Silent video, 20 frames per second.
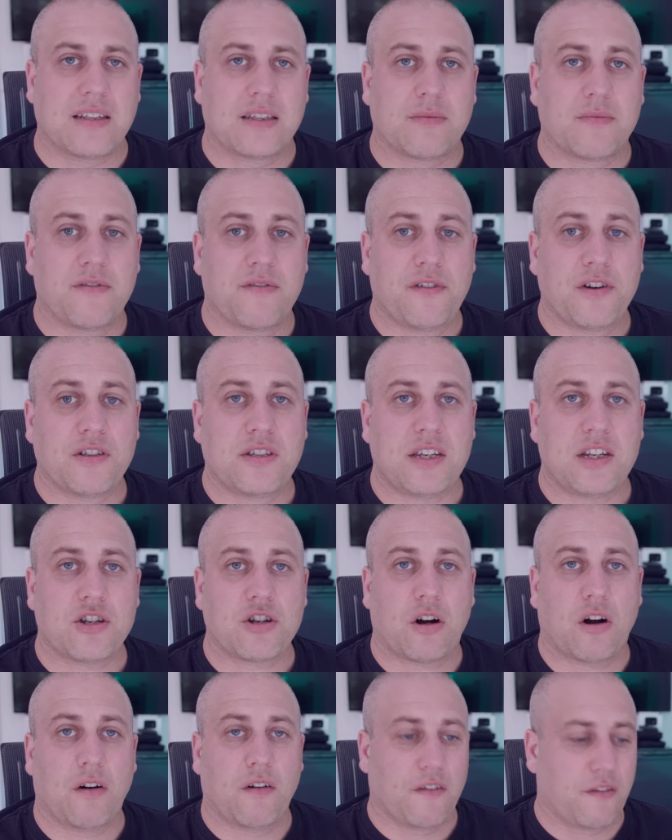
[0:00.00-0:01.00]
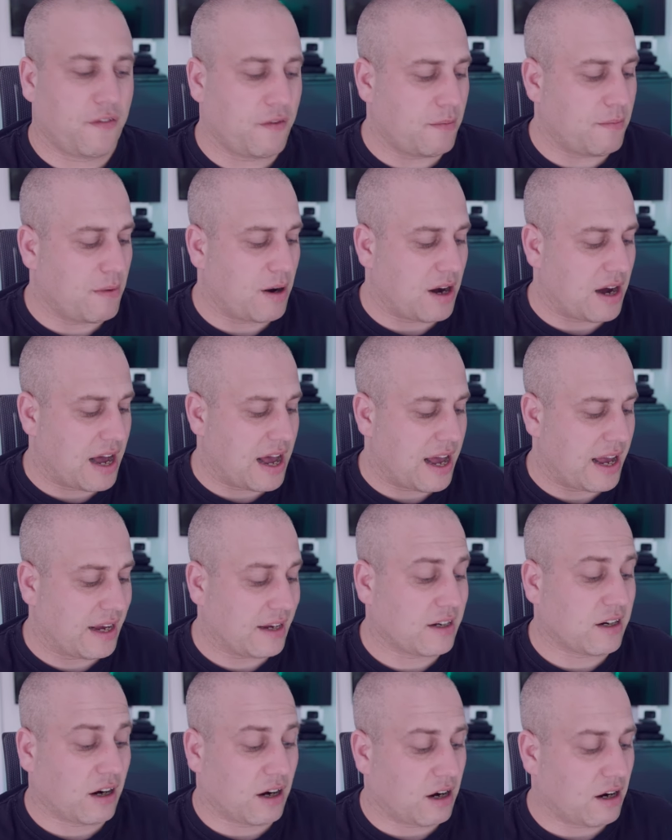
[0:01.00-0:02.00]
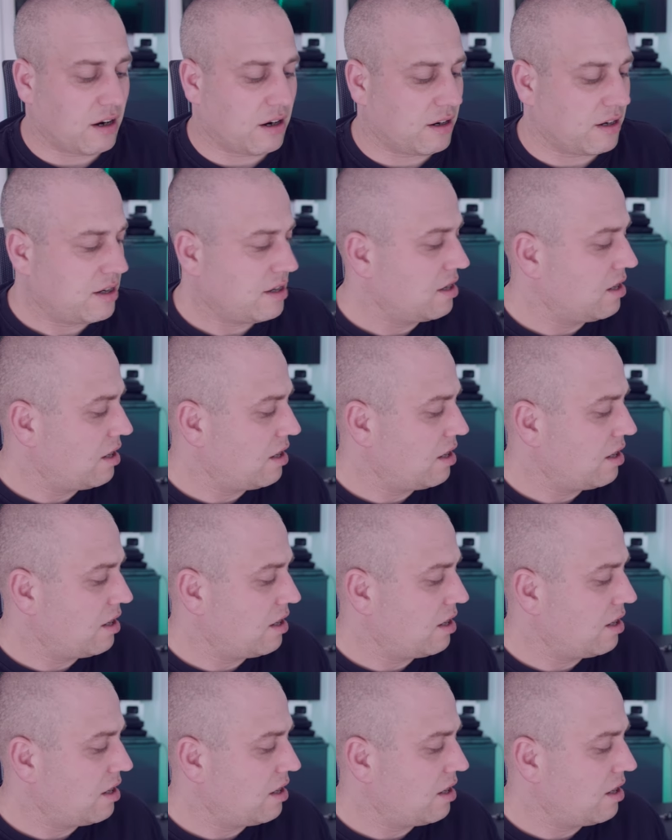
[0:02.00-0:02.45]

some footage of my car,